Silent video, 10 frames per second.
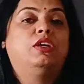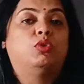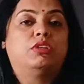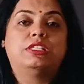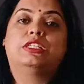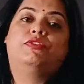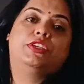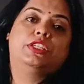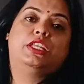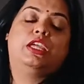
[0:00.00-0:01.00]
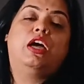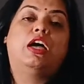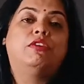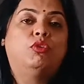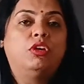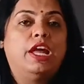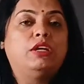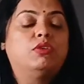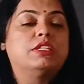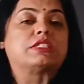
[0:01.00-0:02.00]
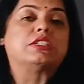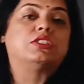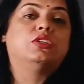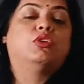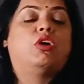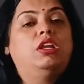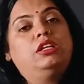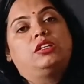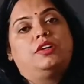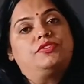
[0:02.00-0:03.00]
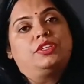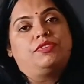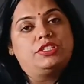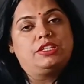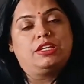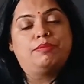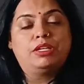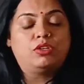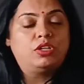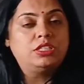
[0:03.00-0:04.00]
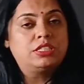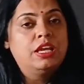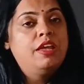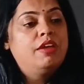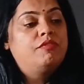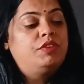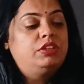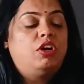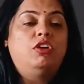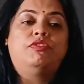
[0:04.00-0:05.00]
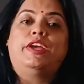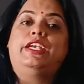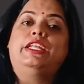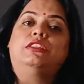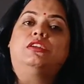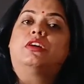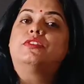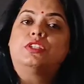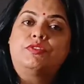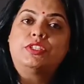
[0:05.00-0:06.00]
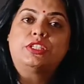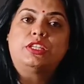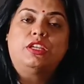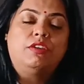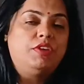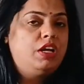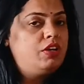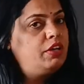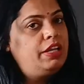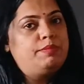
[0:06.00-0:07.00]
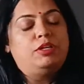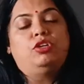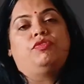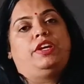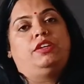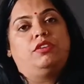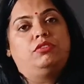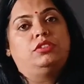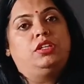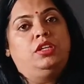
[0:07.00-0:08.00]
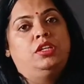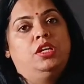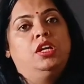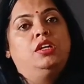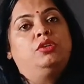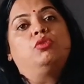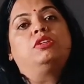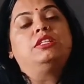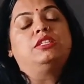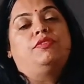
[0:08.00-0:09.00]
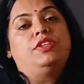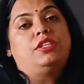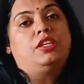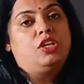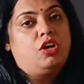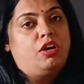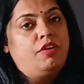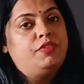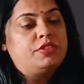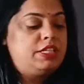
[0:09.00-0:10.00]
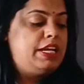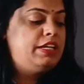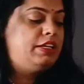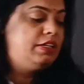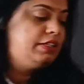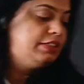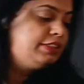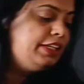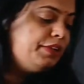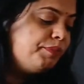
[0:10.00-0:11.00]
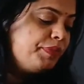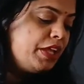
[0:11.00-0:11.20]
total surface area, I would like to discuss you all curved surface area, because without finding the curved surface area we are not able to find out the total surface area of cylinder. See,